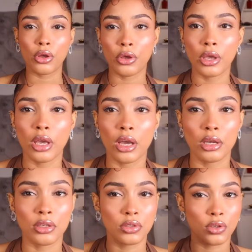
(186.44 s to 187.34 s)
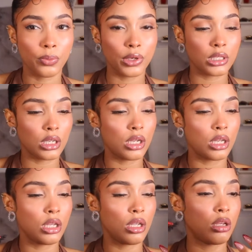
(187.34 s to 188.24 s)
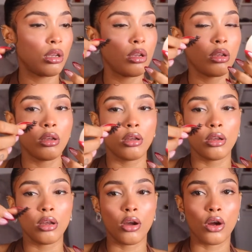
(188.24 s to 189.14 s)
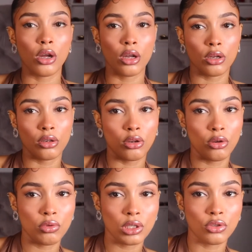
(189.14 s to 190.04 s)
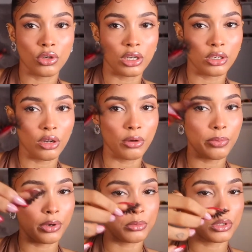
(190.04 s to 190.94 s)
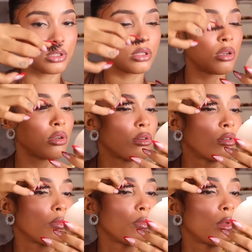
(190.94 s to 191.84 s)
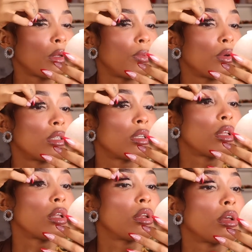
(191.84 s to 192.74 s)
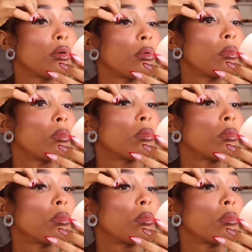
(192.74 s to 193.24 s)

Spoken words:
Okay guys, so basically our glue is dried up. I'm just gonna be putting that now.